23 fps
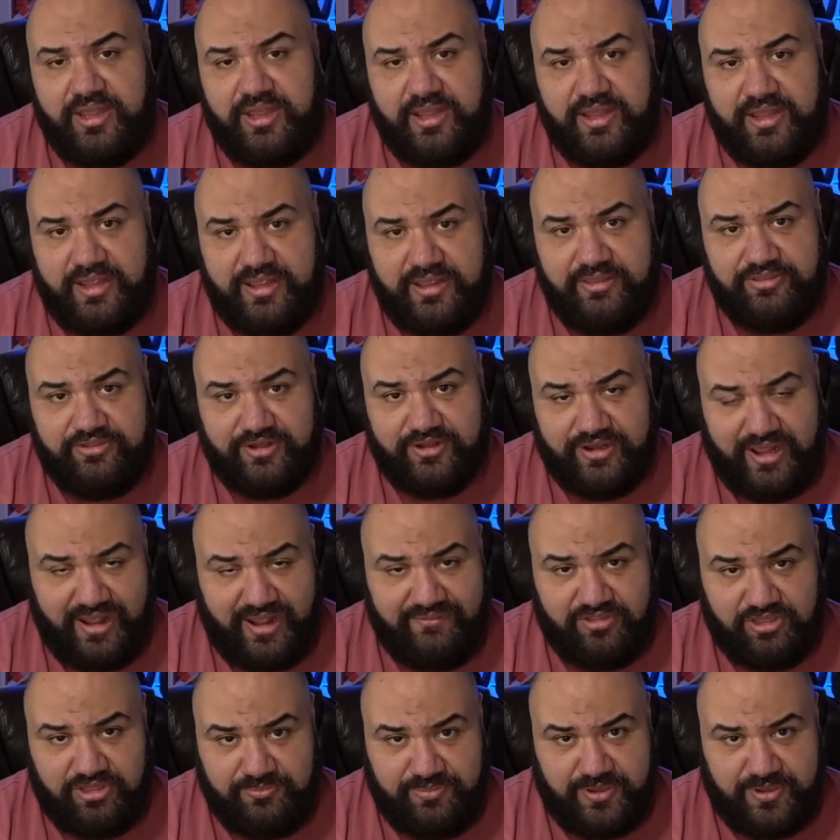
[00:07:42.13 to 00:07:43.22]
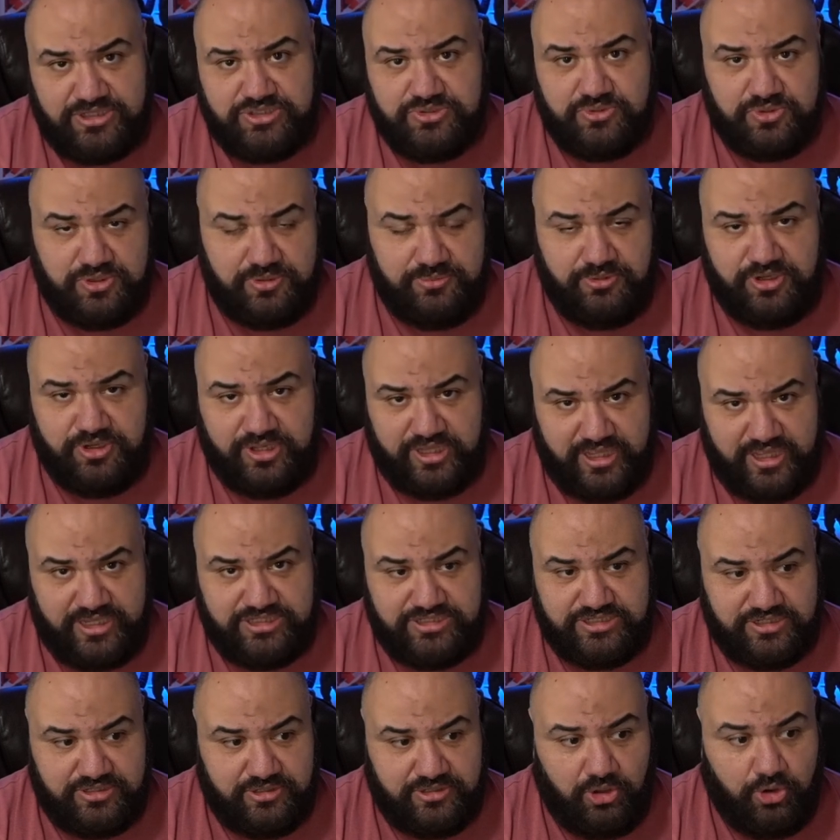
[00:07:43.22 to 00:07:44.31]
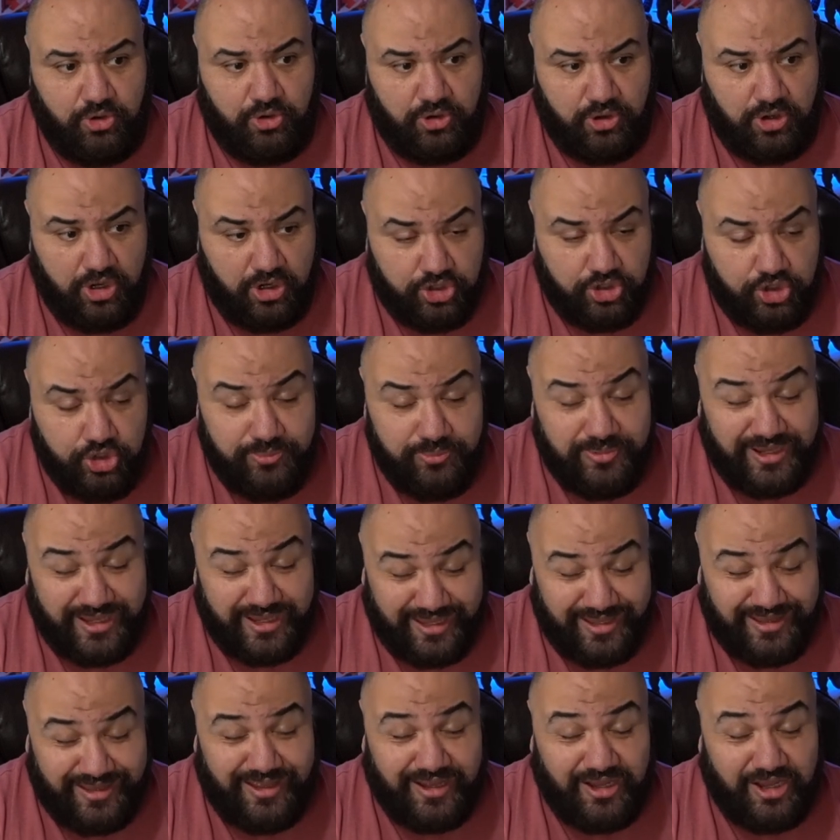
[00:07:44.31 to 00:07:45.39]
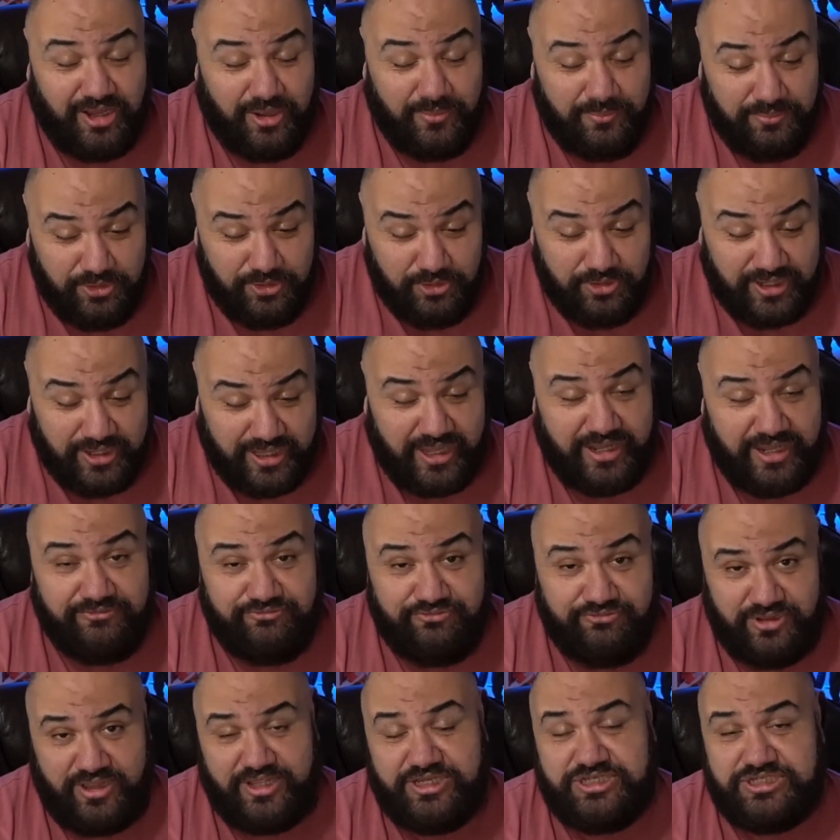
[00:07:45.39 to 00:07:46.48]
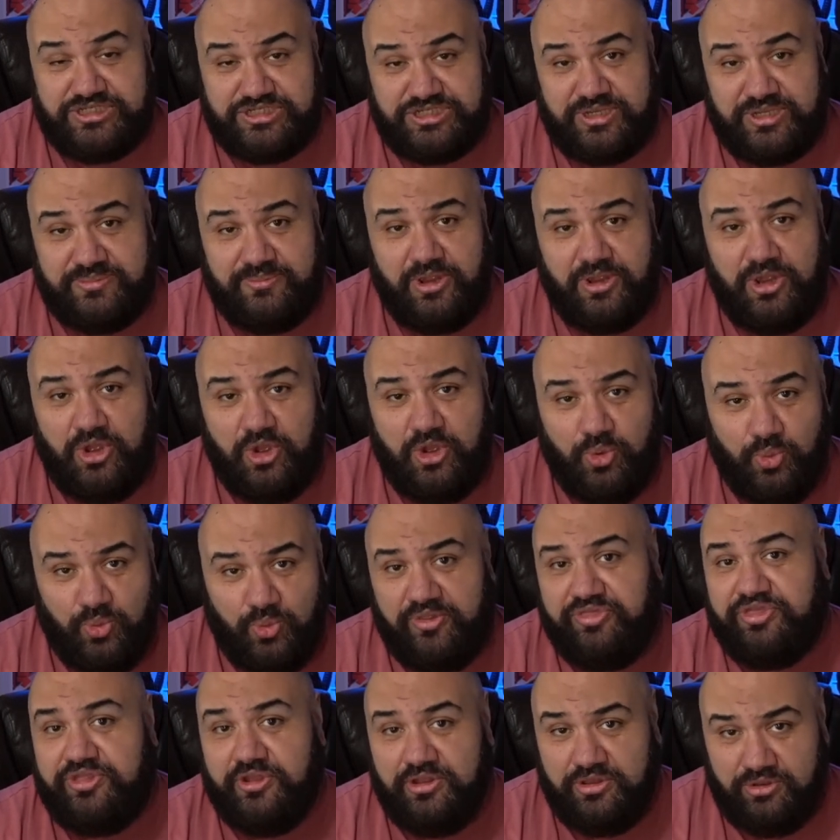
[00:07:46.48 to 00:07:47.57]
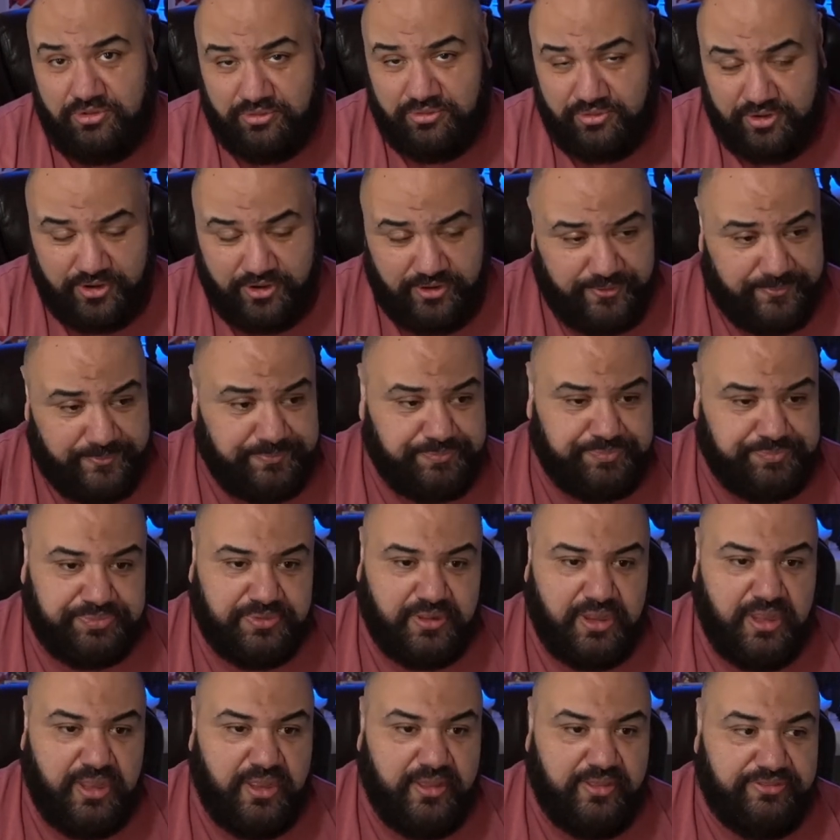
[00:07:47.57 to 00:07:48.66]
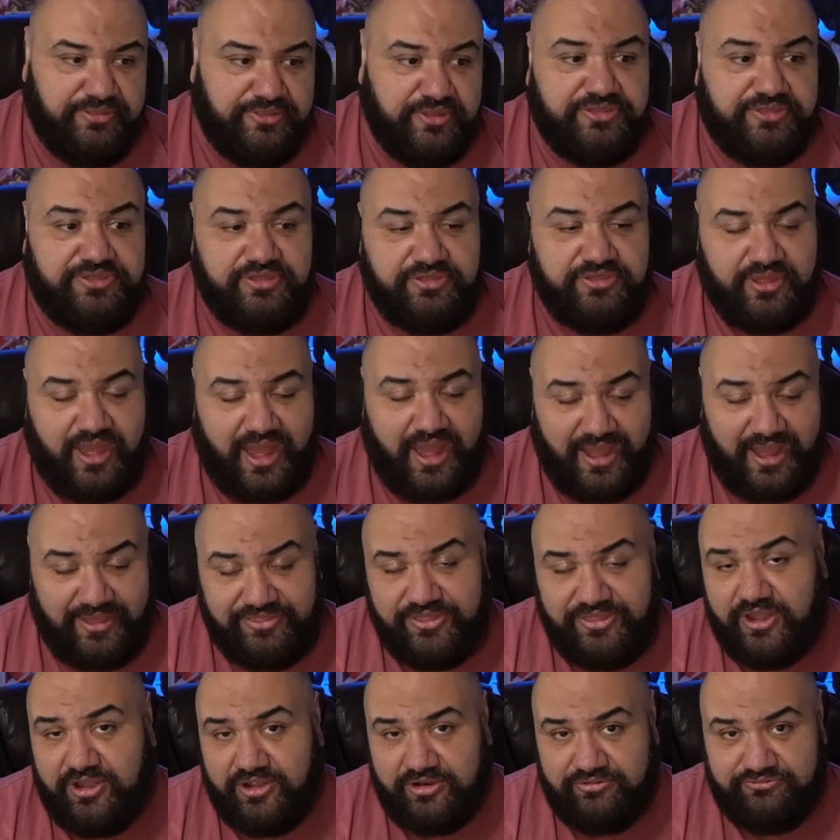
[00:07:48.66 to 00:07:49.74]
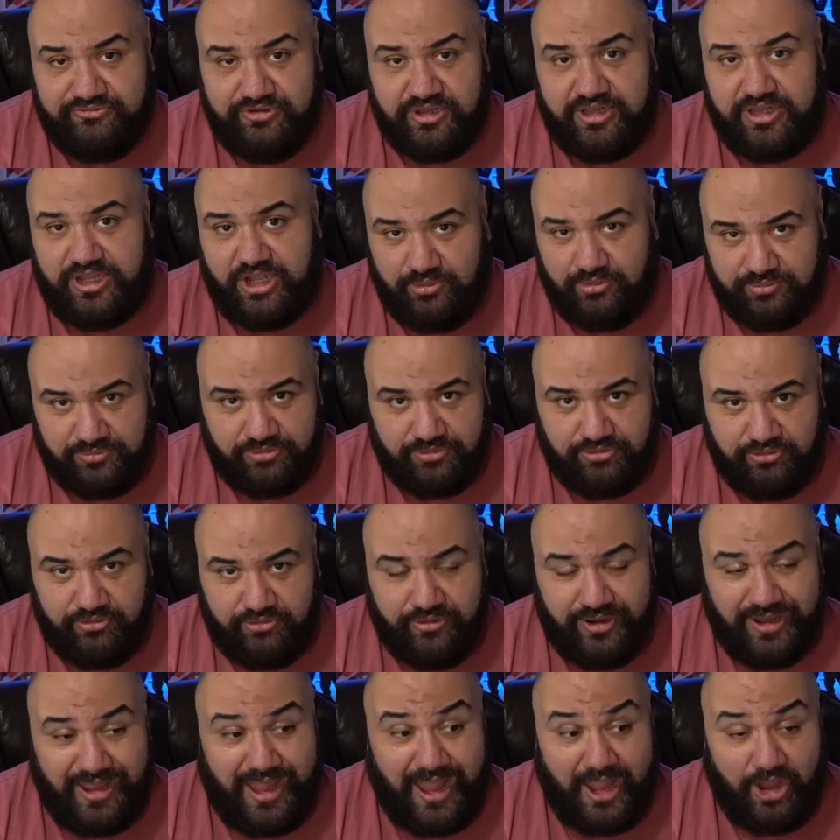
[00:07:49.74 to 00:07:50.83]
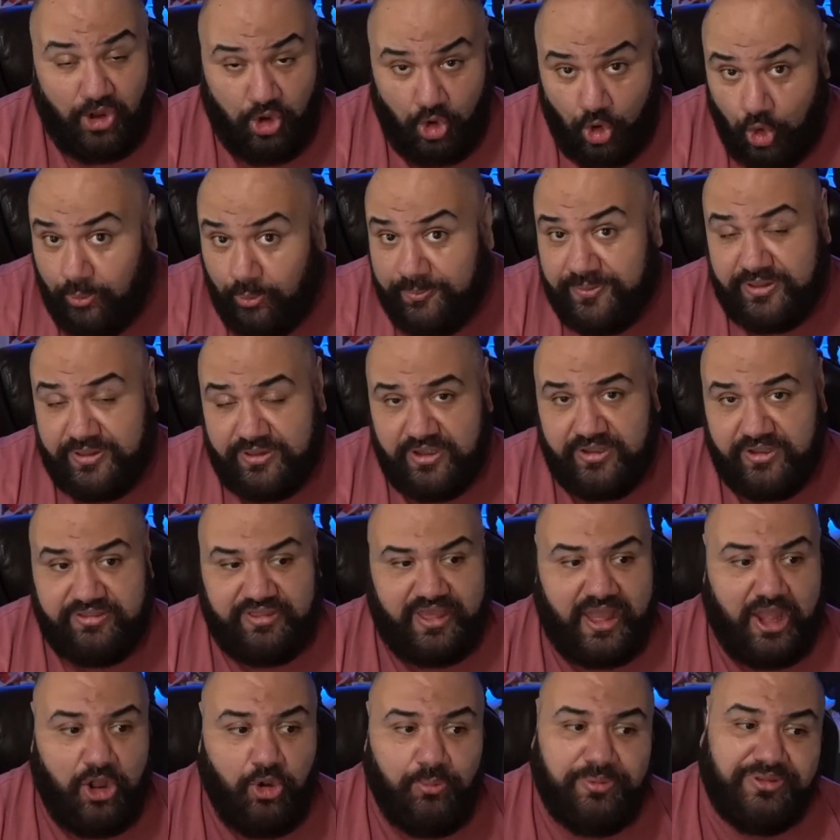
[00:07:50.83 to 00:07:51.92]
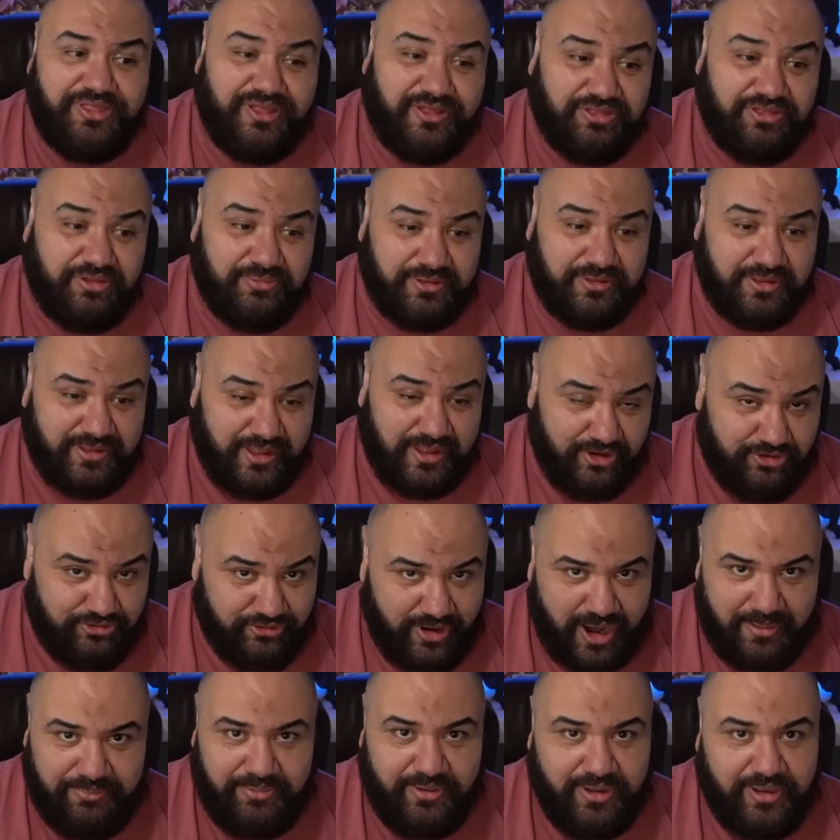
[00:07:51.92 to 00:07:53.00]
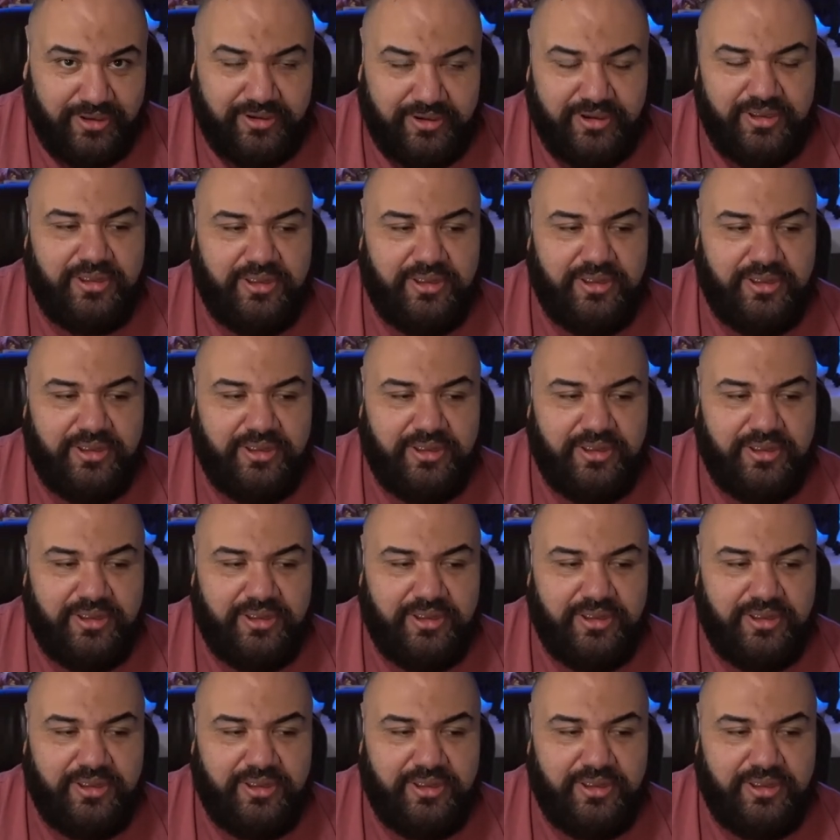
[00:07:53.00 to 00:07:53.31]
he's going to have a special communication or a communicative relationship with the little girl. This is, I think, going to really help the story. I hope it does. I hope it's not something they crap on.